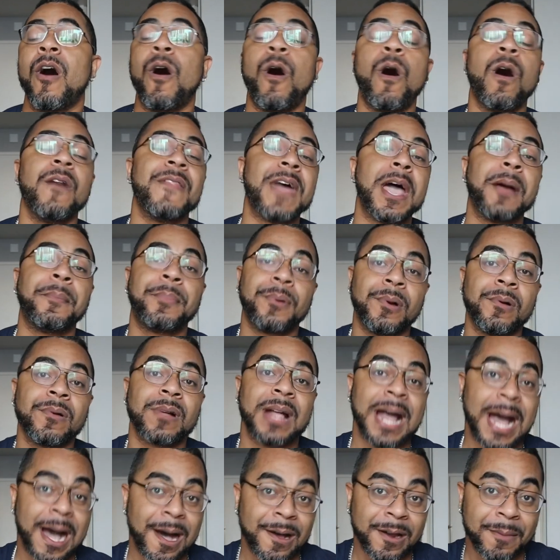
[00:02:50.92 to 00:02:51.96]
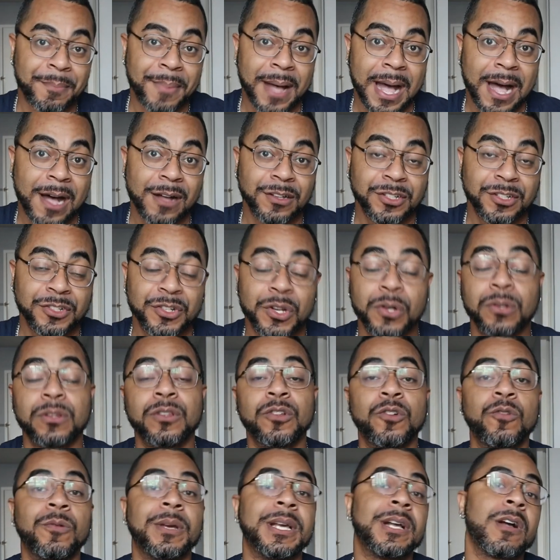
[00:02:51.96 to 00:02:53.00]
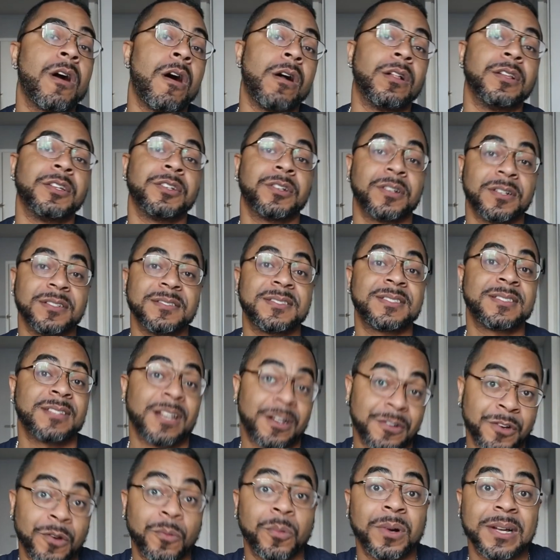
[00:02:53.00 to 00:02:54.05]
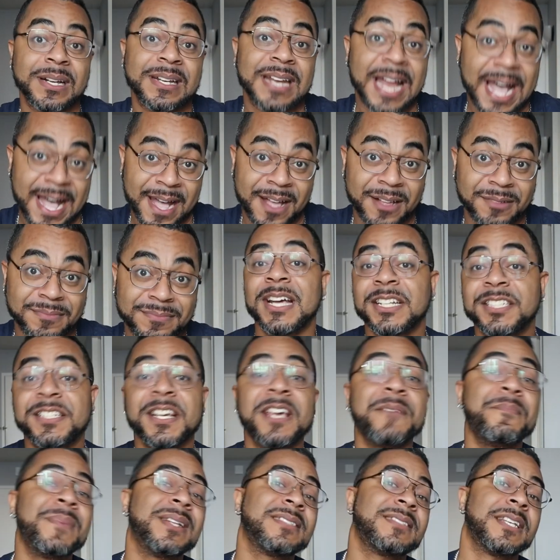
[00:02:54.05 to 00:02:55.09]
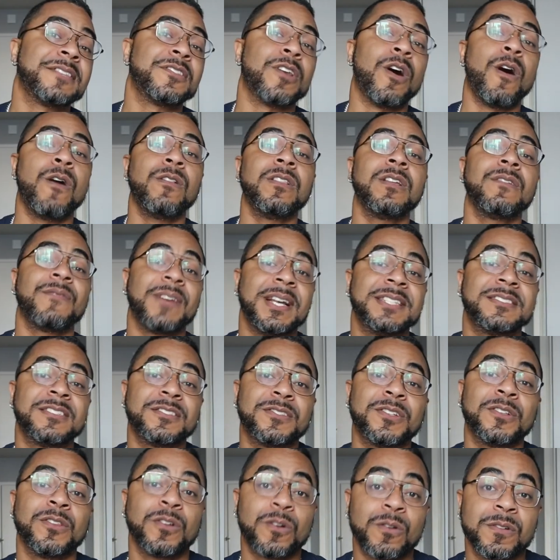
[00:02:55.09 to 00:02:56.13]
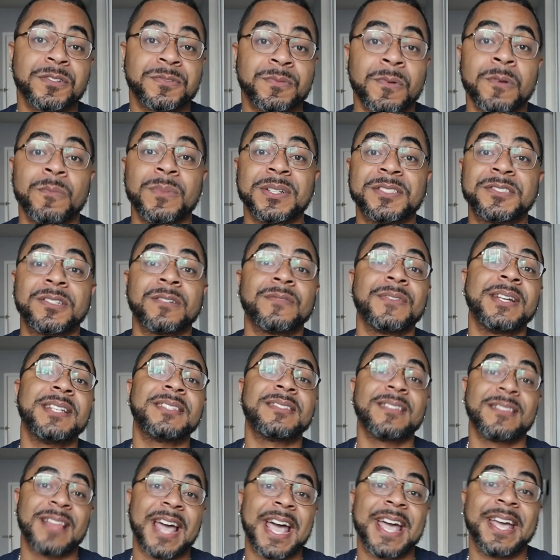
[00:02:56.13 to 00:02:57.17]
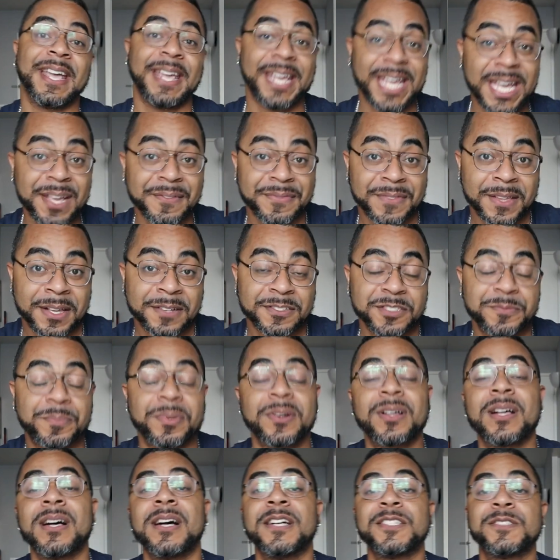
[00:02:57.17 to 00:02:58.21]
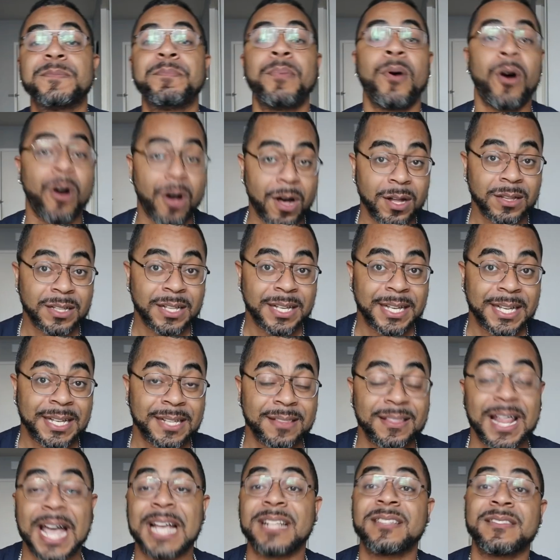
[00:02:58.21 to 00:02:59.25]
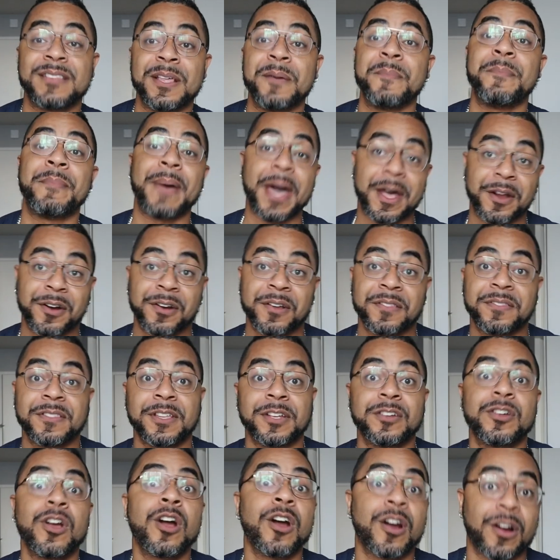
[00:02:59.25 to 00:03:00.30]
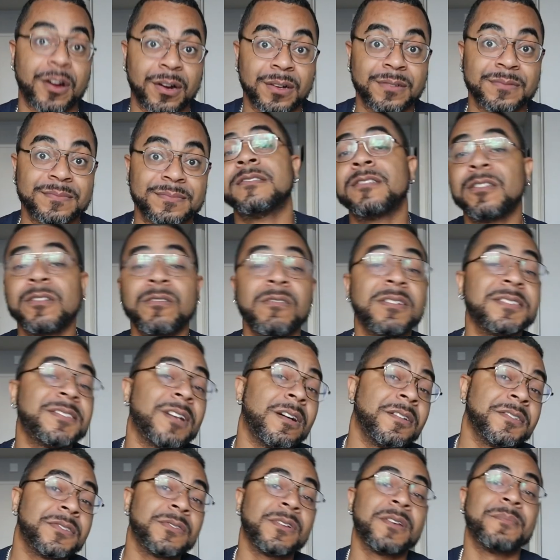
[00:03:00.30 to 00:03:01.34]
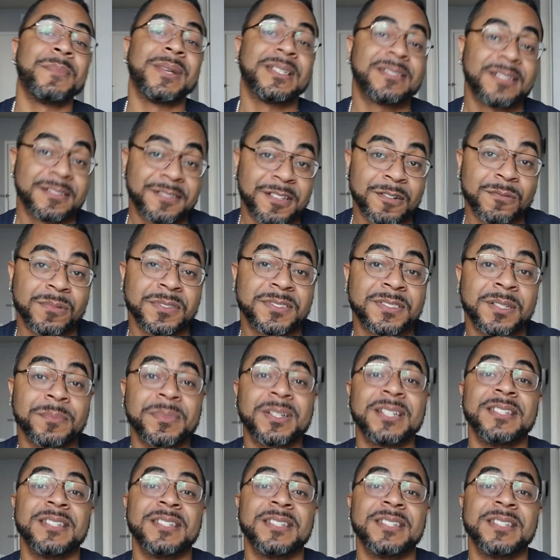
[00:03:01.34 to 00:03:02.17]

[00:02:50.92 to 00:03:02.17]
all that broke out about, you know, Louis calling her son or whatnot. She admits that the only reason Dolores went with Teresa that evening was because Paulie likes them better than her. Dolores also admits that there was some